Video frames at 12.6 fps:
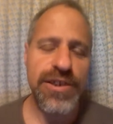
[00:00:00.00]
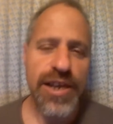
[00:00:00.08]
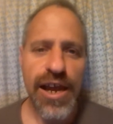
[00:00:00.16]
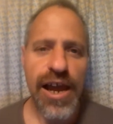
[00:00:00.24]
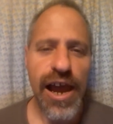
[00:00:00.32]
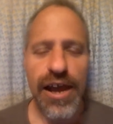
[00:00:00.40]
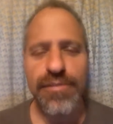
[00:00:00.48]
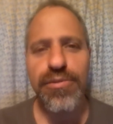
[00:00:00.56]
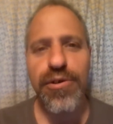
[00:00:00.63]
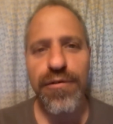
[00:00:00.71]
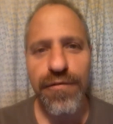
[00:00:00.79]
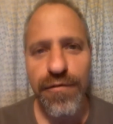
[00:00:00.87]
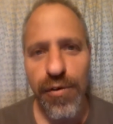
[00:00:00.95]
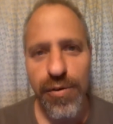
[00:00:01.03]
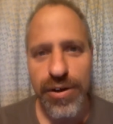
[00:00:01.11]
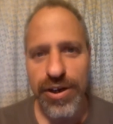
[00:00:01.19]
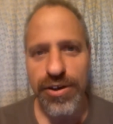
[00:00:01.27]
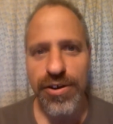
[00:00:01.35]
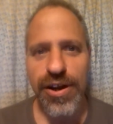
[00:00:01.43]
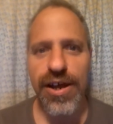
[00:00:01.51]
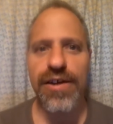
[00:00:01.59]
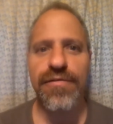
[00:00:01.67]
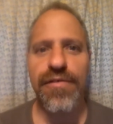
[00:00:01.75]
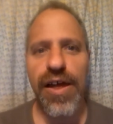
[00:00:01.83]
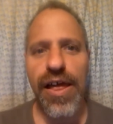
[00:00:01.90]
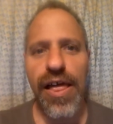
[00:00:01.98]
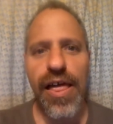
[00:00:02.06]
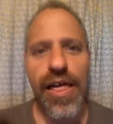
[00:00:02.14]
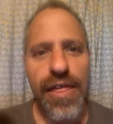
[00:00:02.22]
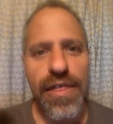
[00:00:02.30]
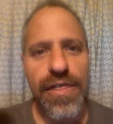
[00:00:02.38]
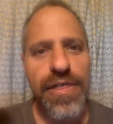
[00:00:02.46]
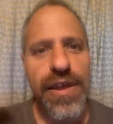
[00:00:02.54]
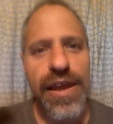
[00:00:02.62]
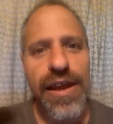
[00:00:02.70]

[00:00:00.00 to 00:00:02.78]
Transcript: and moved forward in your life.